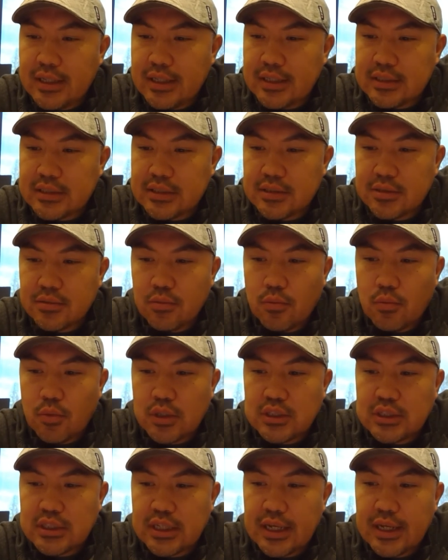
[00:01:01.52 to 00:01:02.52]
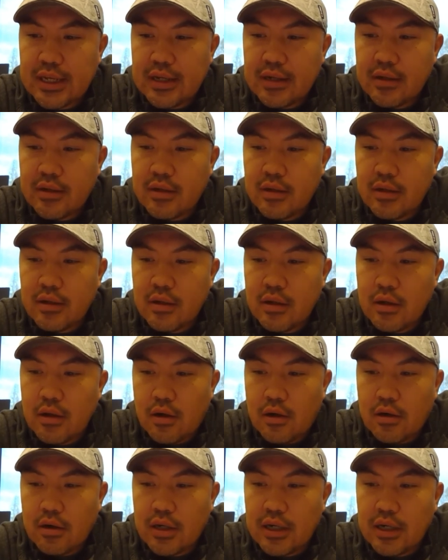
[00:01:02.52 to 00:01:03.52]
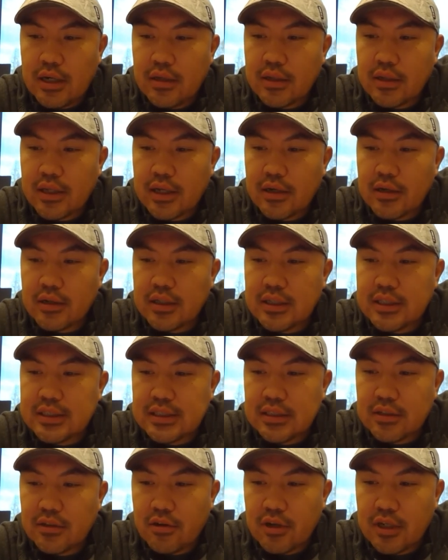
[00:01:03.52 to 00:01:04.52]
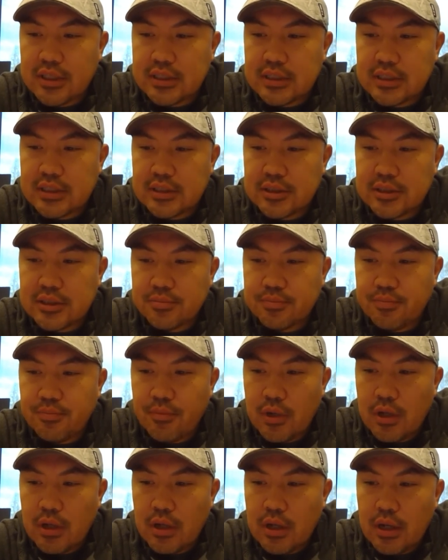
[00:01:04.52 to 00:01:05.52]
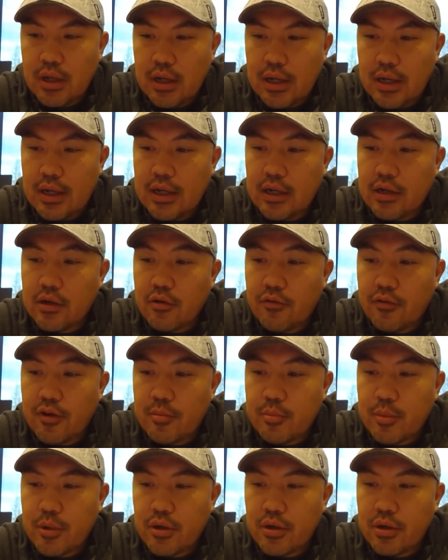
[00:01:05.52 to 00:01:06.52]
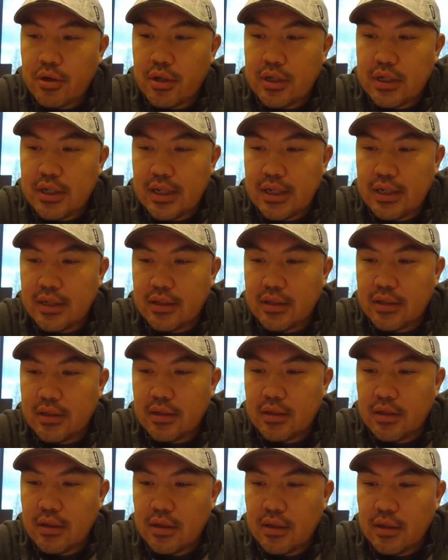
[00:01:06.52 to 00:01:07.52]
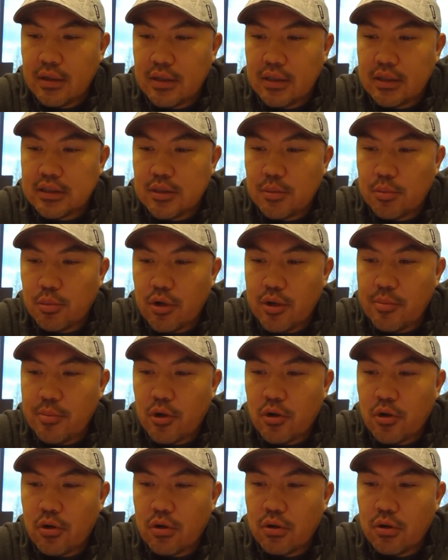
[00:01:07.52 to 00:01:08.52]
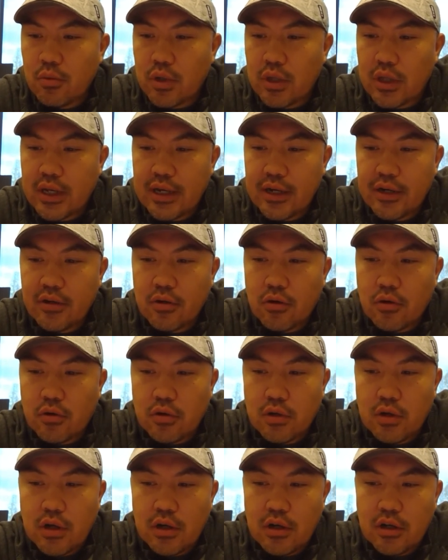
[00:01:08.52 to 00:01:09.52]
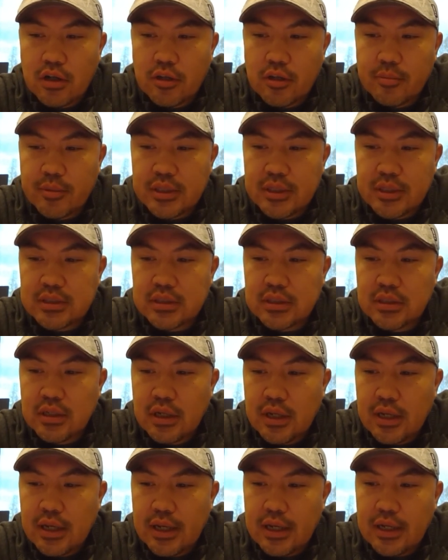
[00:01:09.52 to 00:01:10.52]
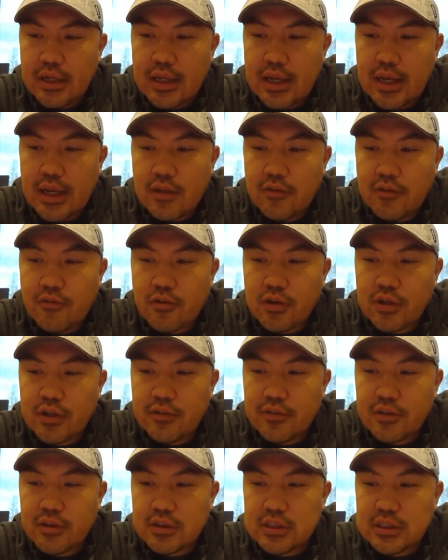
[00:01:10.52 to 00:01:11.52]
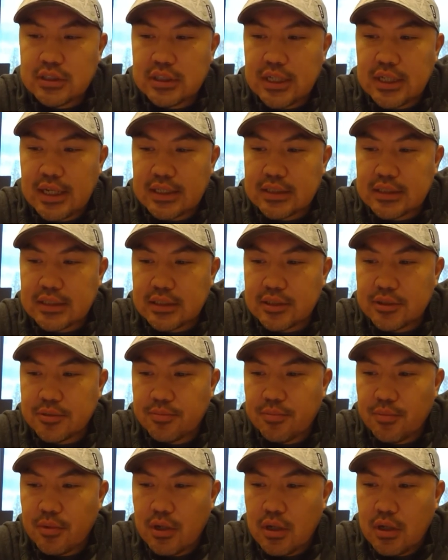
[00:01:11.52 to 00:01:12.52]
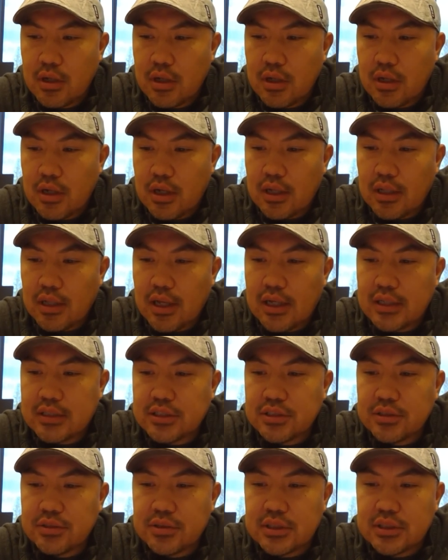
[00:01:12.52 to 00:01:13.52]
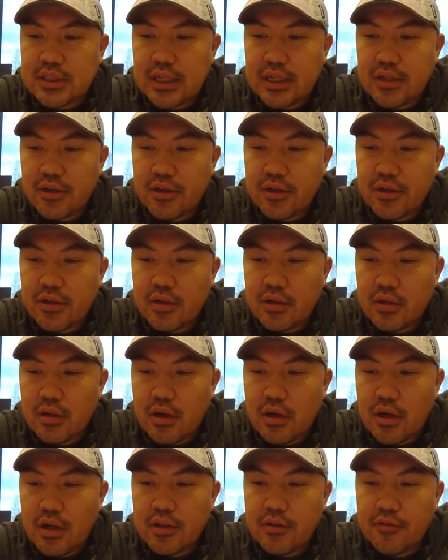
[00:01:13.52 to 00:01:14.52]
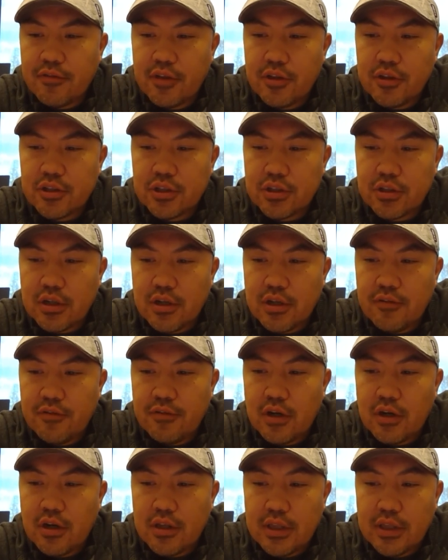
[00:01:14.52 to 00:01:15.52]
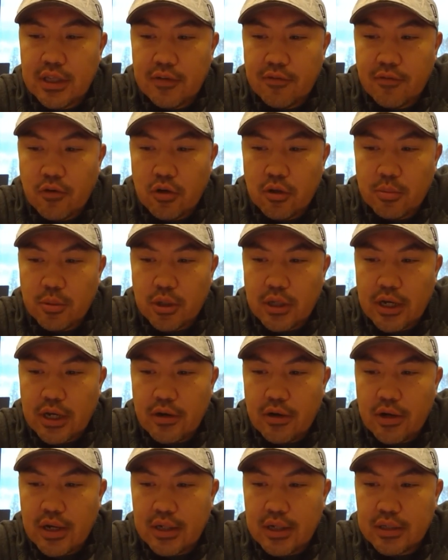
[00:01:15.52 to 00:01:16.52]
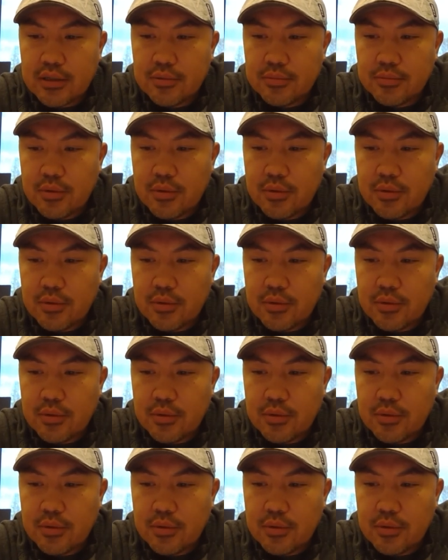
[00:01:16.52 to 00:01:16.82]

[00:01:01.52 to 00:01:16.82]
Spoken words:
this, once again, our healthcare is in crisis. And on November 10th, the Supreme Court will hear oral arguments in California versus Texas, a lawsuit centered on the future of the Affordable Care Act.